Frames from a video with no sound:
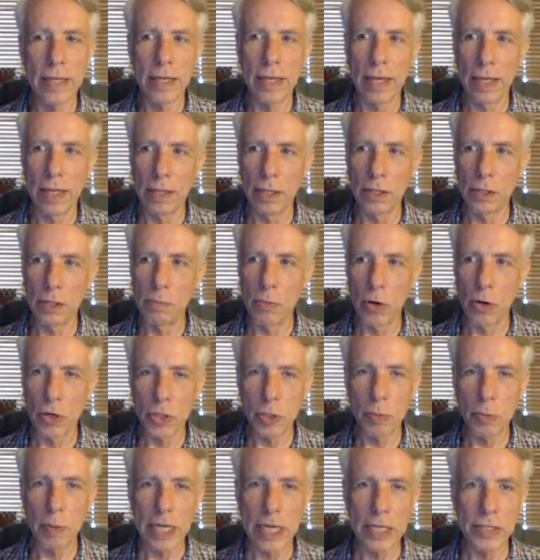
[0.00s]
a little more
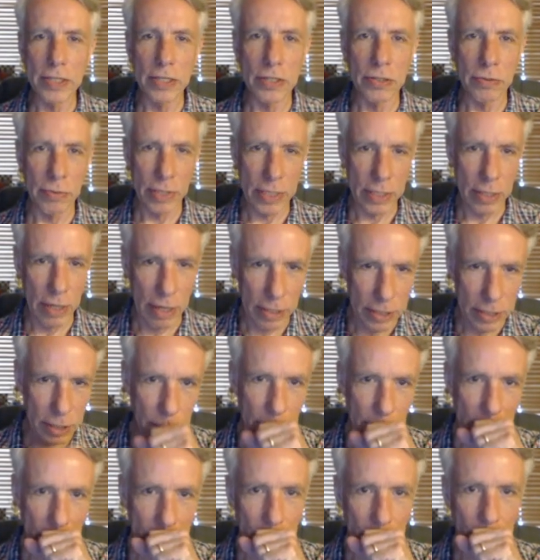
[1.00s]
space, as we talked about